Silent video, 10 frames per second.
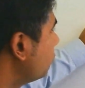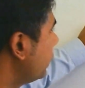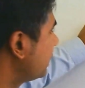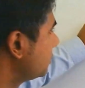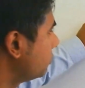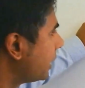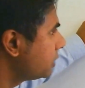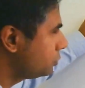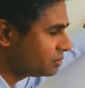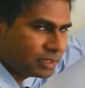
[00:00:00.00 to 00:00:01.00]
for x and y
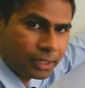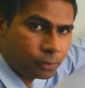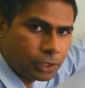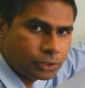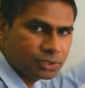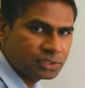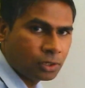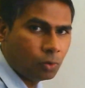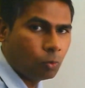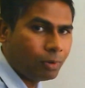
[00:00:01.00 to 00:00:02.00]
using equations
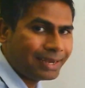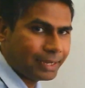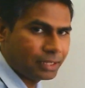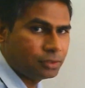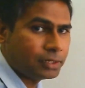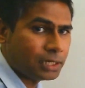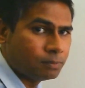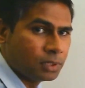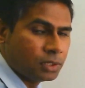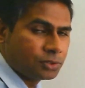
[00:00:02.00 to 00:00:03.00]
1 and 3.
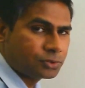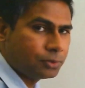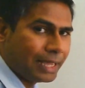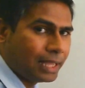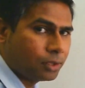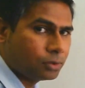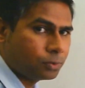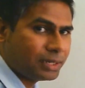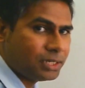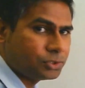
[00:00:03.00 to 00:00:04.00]
So now
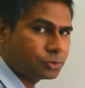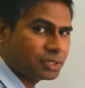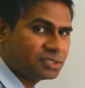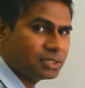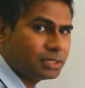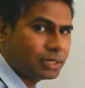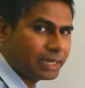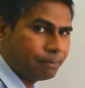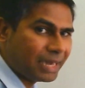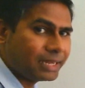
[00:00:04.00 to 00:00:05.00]
we need to consider a
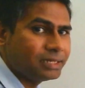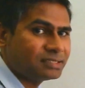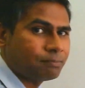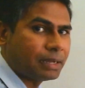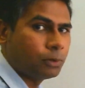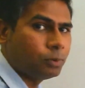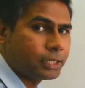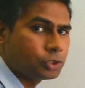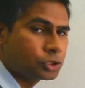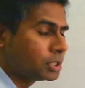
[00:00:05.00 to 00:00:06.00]
mechanism by
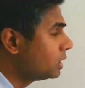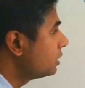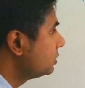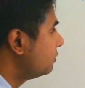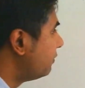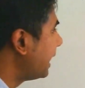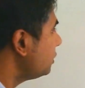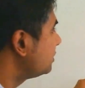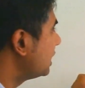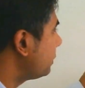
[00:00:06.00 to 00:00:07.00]
which the
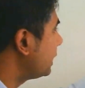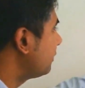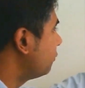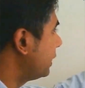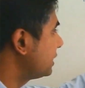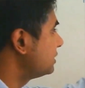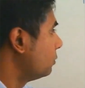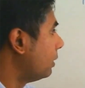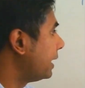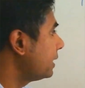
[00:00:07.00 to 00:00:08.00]
values that we get for x and
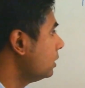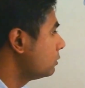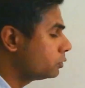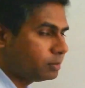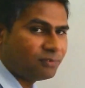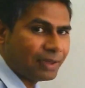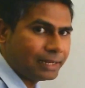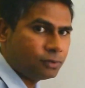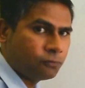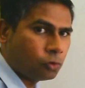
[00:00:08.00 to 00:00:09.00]
y will be
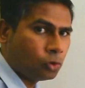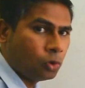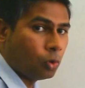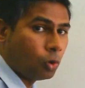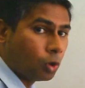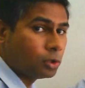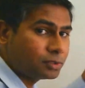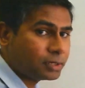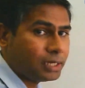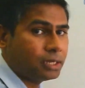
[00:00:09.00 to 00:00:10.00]
valid for all
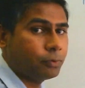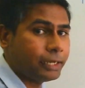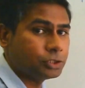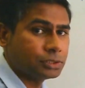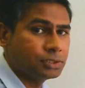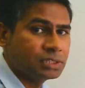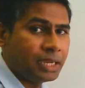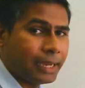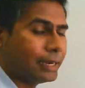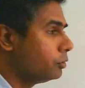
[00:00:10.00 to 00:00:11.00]
three equations
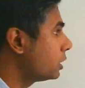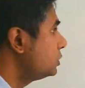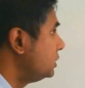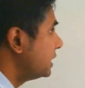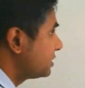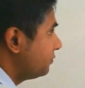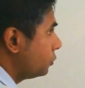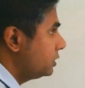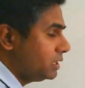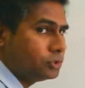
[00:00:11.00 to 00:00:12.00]
and not just for
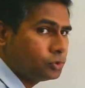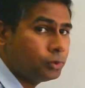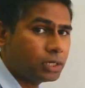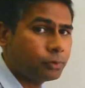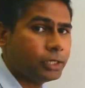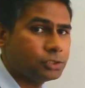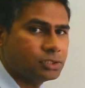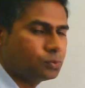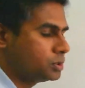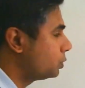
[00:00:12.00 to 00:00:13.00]
the two
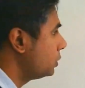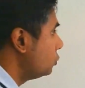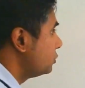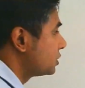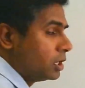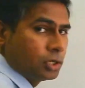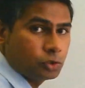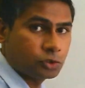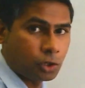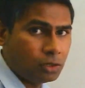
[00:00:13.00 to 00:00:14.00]
equations which we used to
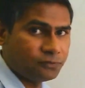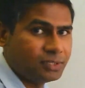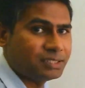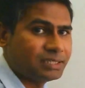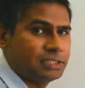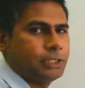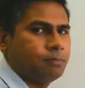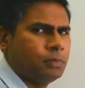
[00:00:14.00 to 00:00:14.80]
solve the system.